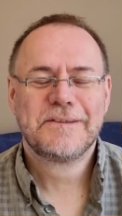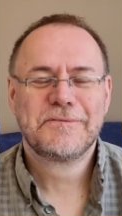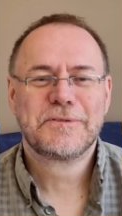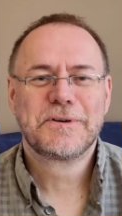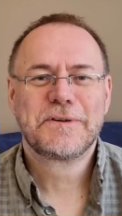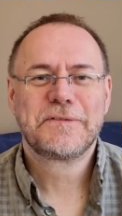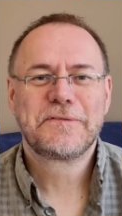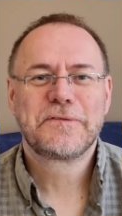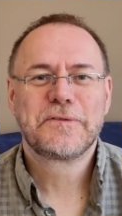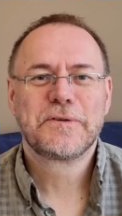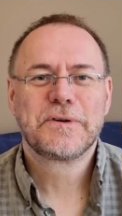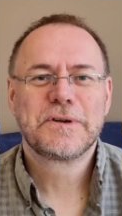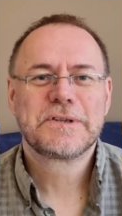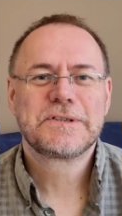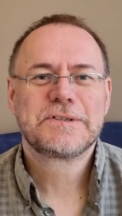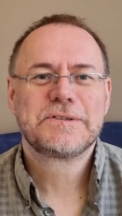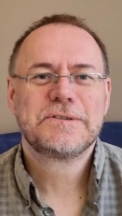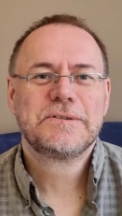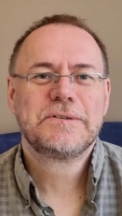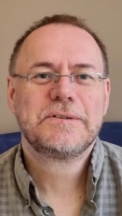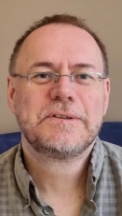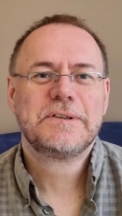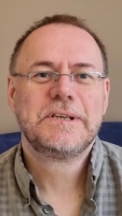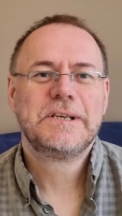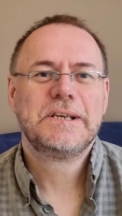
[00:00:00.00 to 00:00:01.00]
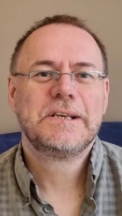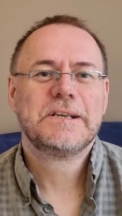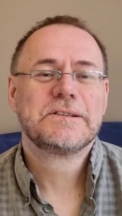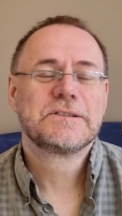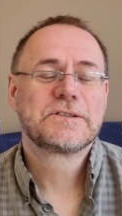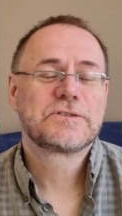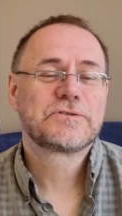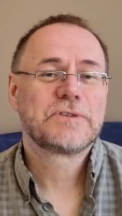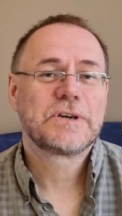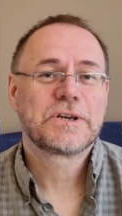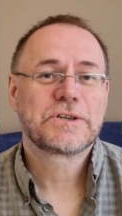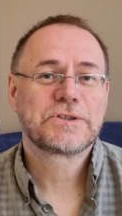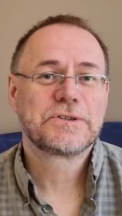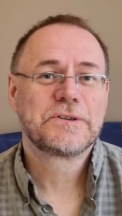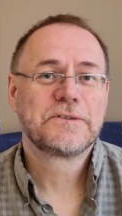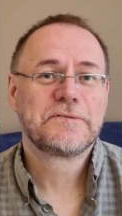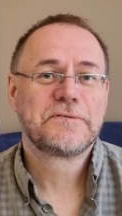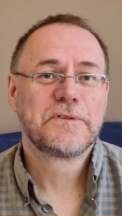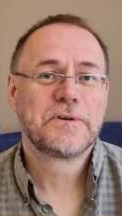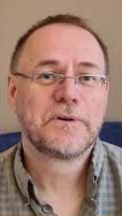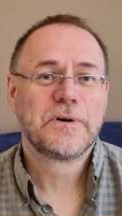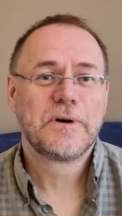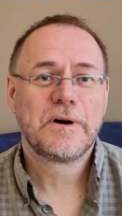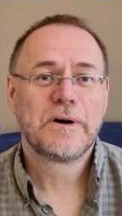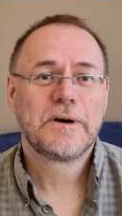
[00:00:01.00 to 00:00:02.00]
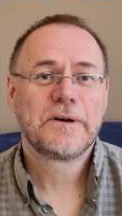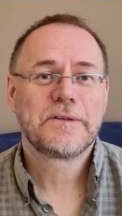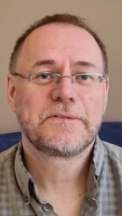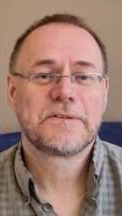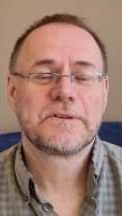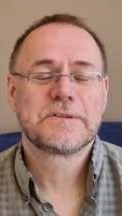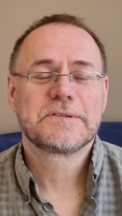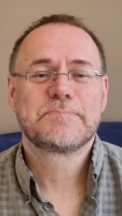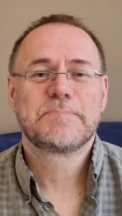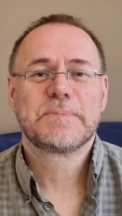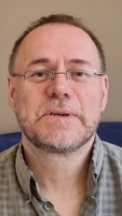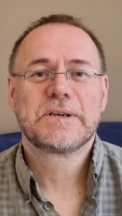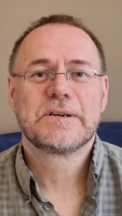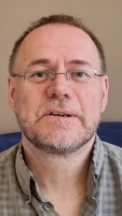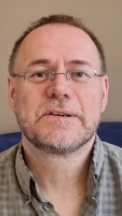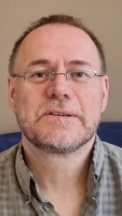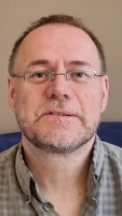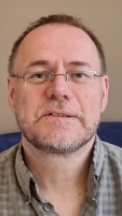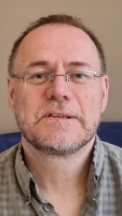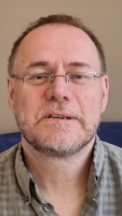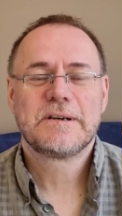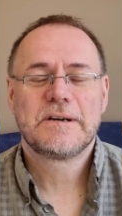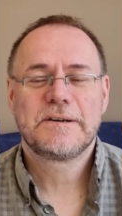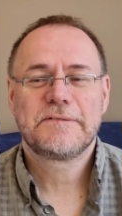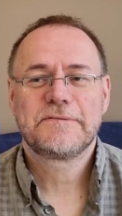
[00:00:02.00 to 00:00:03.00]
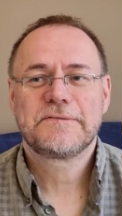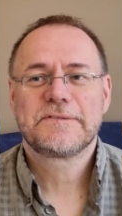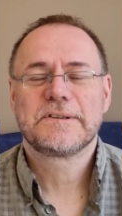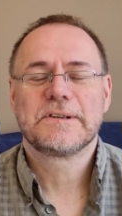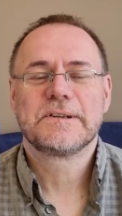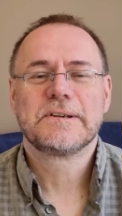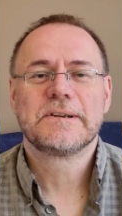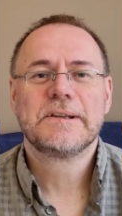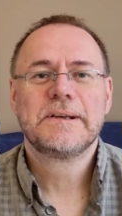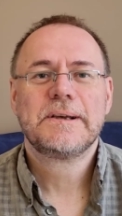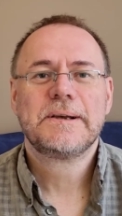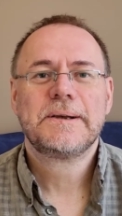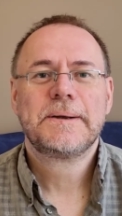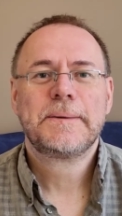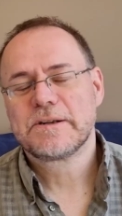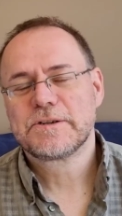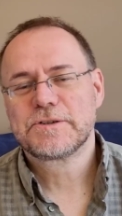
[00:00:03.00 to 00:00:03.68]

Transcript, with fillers: refer to the instruction for authors because often